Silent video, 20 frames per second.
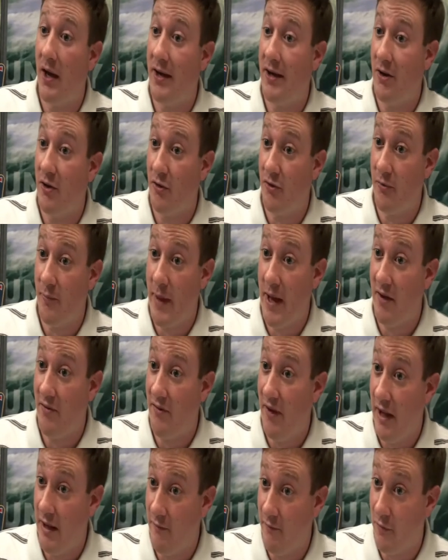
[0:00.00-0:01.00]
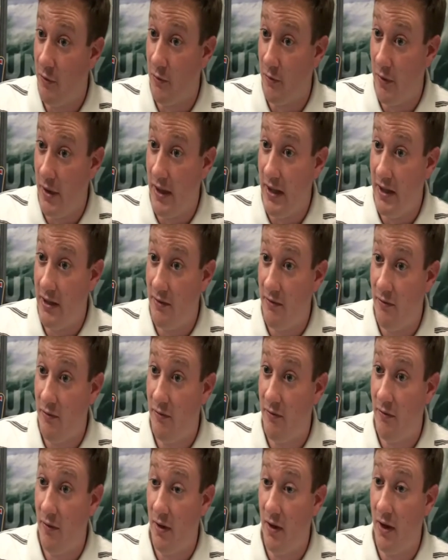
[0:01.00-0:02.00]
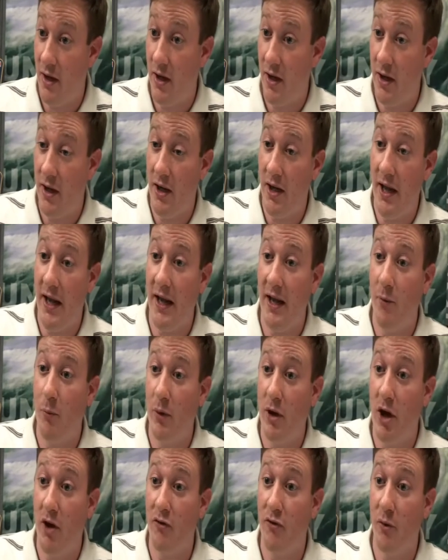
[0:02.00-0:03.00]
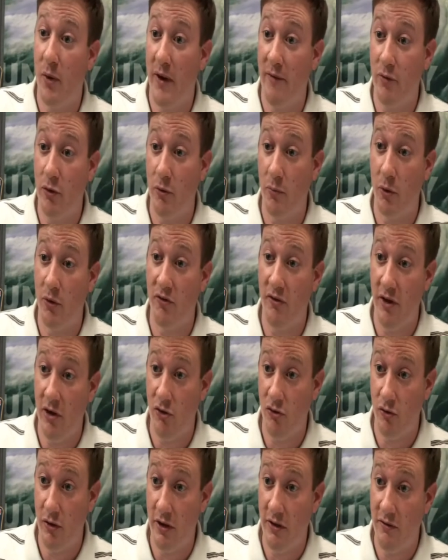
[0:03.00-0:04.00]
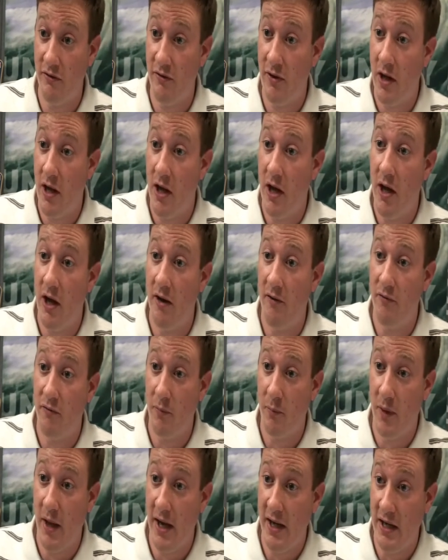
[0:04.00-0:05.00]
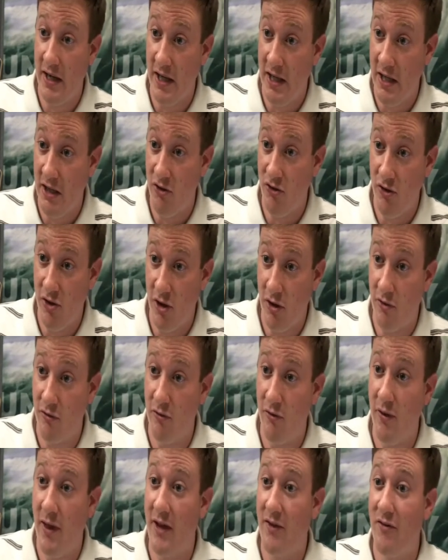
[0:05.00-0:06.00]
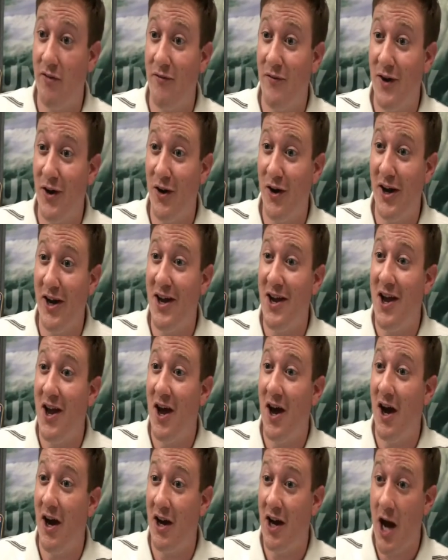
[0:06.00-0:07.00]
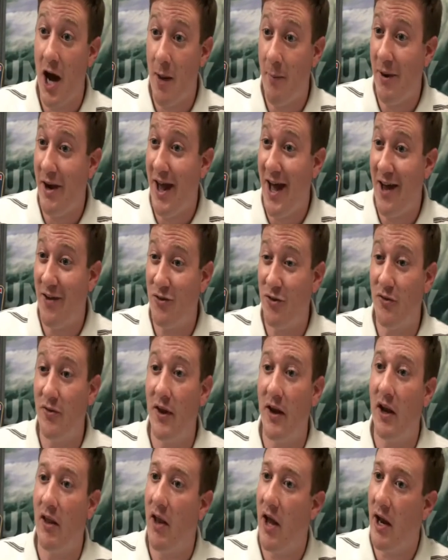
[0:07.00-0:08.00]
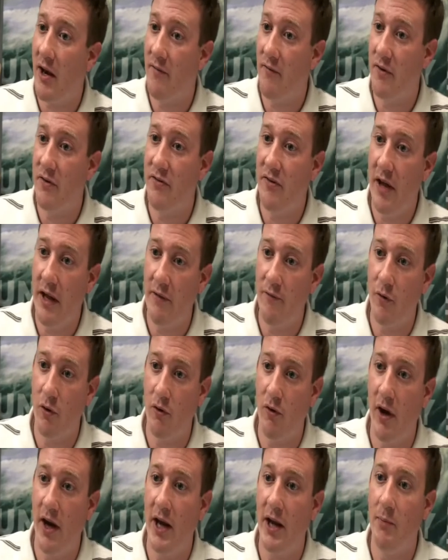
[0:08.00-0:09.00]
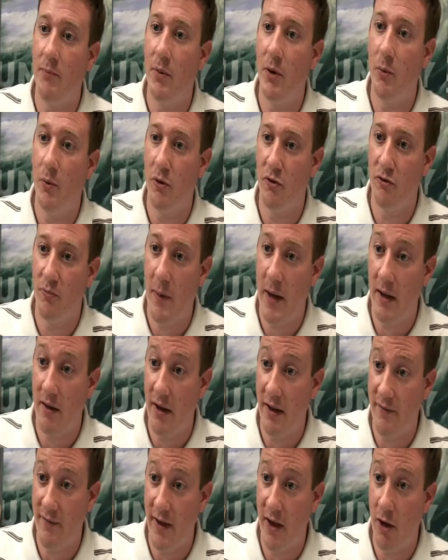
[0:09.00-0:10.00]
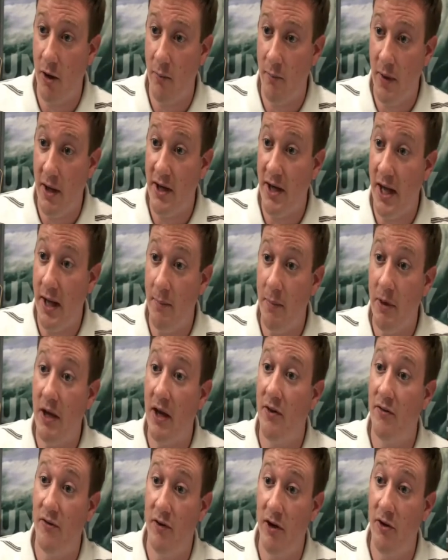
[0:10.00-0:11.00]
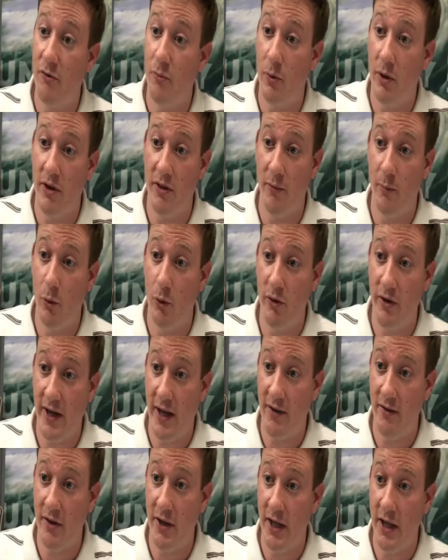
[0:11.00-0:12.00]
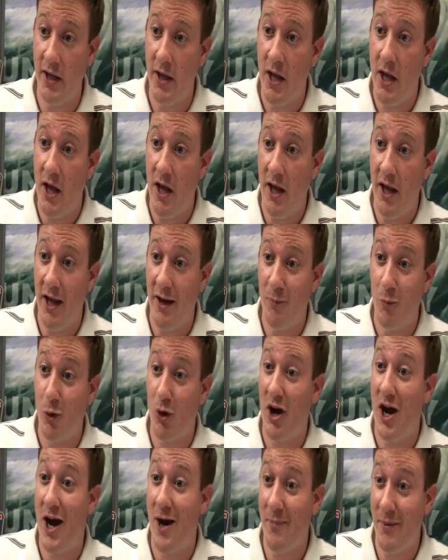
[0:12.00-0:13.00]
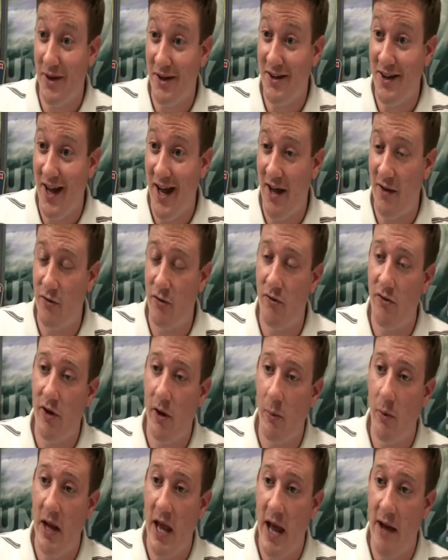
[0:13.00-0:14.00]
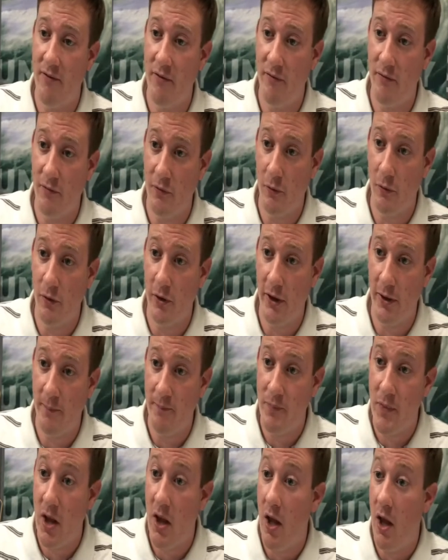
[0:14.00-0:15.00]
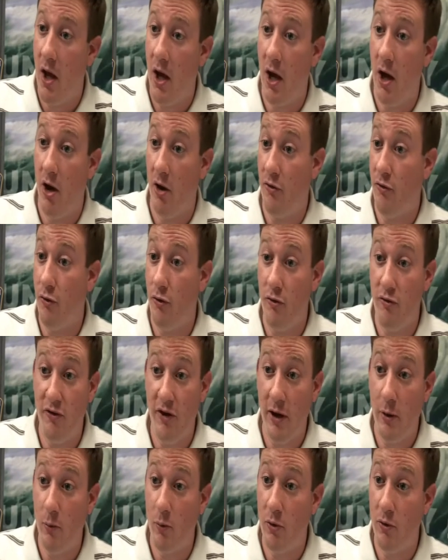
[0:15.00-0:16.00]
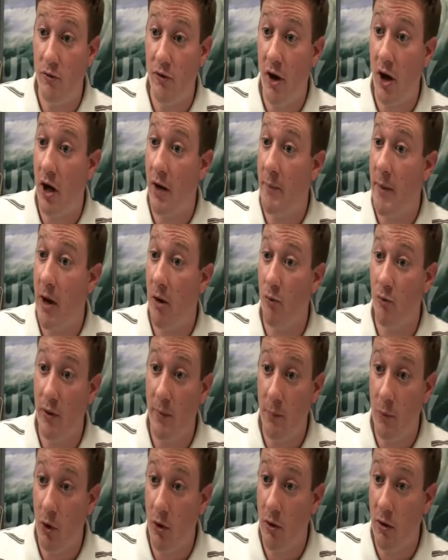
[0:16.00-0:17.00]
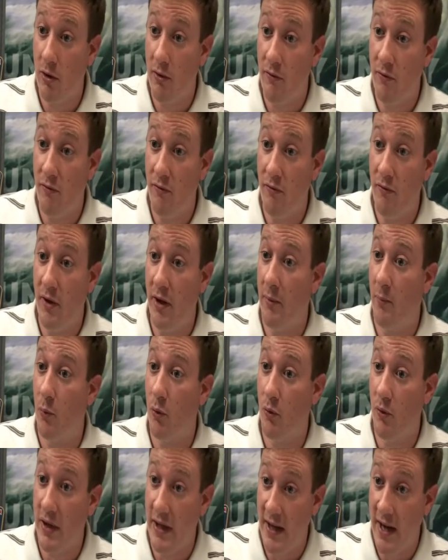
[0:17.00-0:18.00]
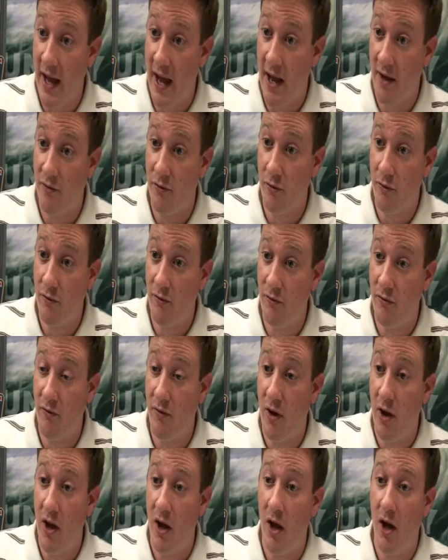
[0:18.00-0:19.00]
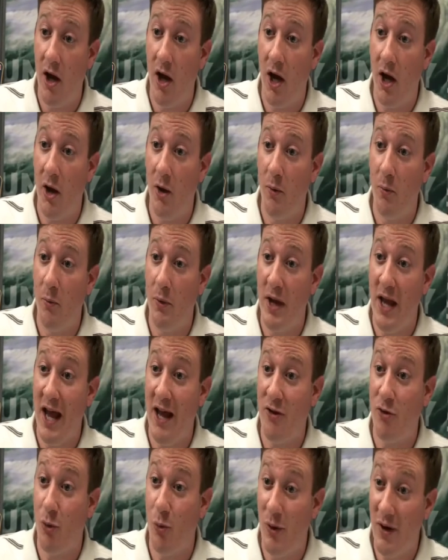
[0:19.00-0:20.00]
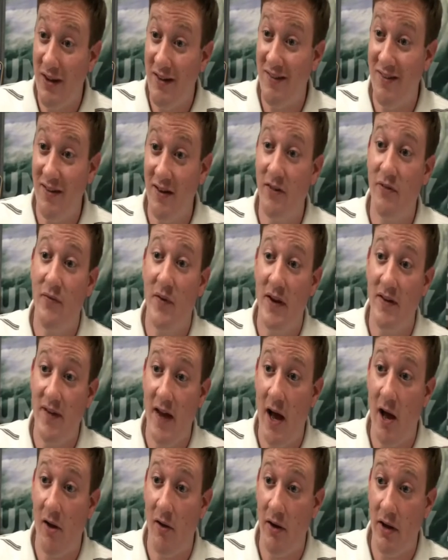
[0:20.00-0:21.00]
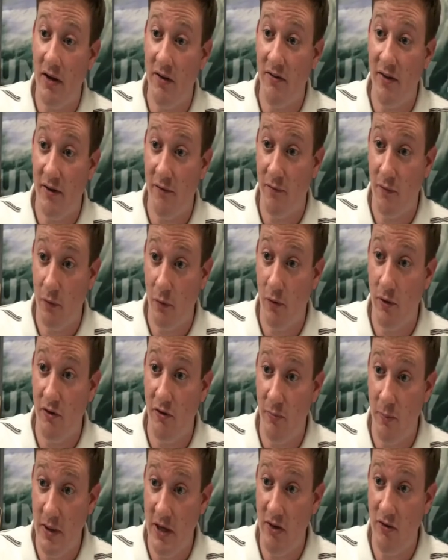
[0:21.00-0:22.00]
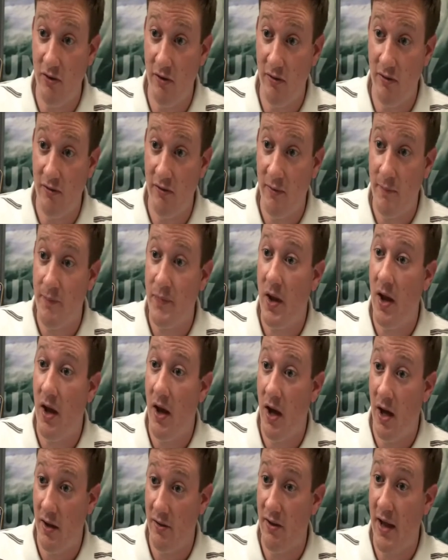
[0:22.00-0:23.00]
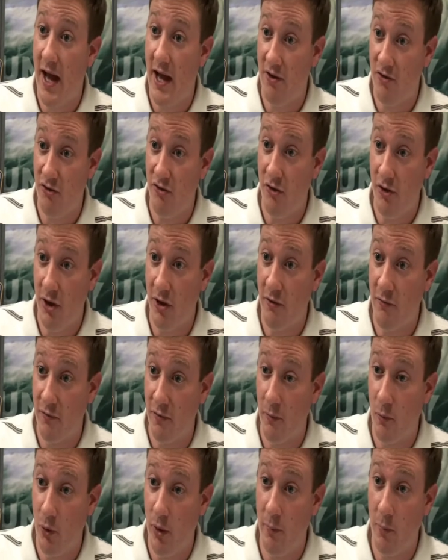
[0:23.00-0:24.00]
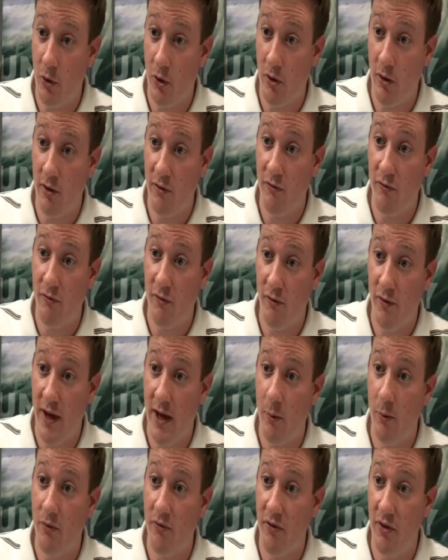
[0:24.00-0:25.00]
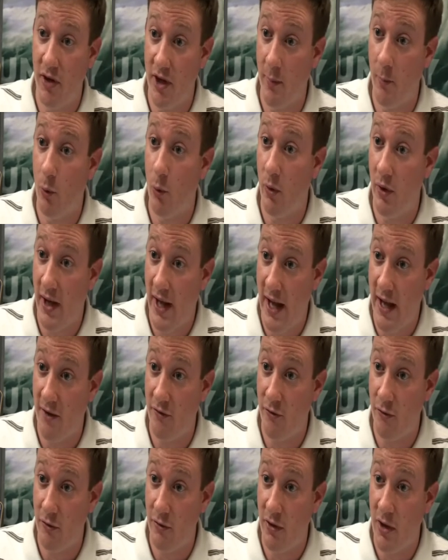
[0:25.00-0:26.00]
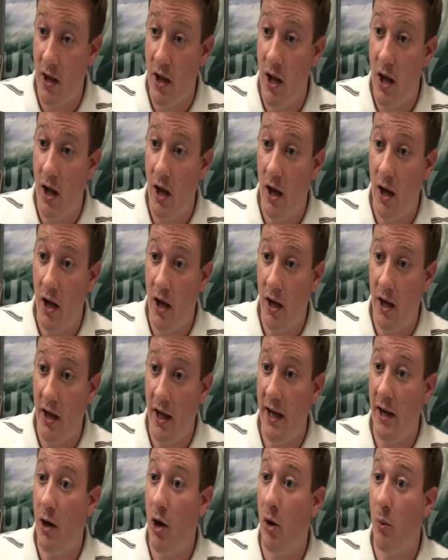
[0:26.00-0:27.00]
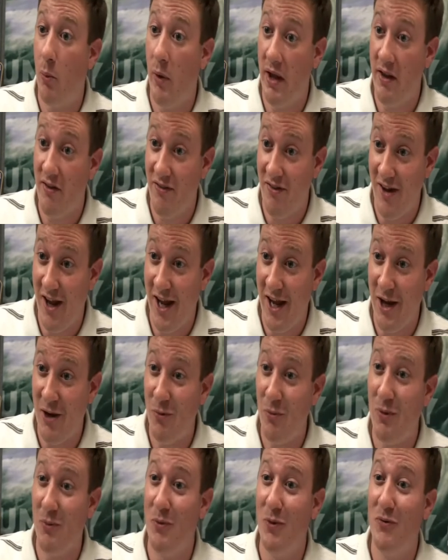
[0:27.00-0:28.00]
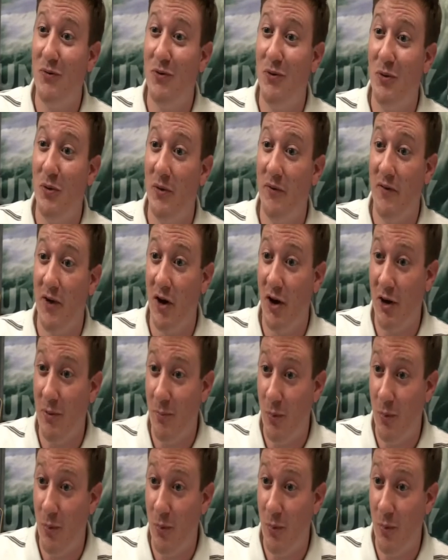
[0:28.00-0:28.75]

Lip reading: kills about 10 Floridians, and we also have numerous injuries from lightning each year. So that's a very common hazard that a lot of us take for granted, but we'll spotlight that on Monday because it is one of the more deadly and more common hazards that we have in Florida. On Tuesday, we'll talk about rip currents and marine hazards. We had 26 fatalities at Florida's beaches last year from rip currents, so that was the number one hazard. And on Wednesday, we moved to a very